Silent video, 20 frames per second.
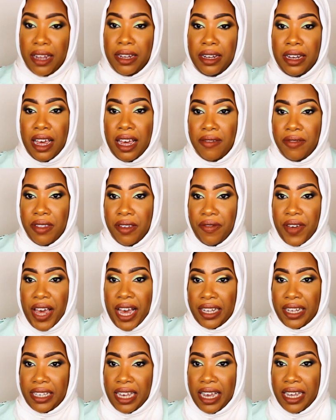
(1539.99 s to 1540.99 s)
Love the
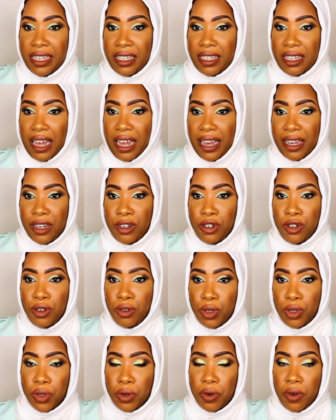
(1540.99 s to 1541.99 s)
fact that it's like
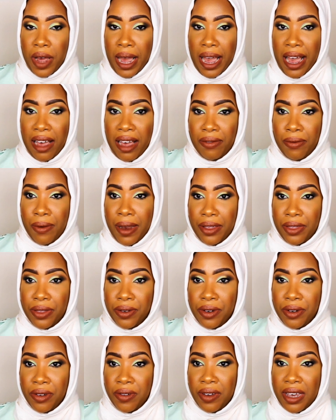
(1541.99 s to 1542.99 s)
neutral halfway
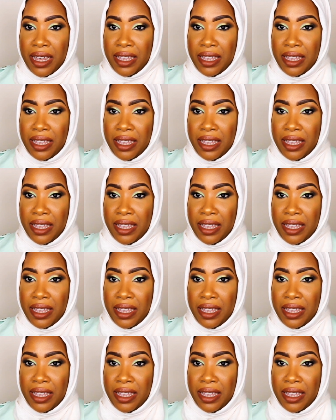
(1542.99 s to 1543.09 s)
through,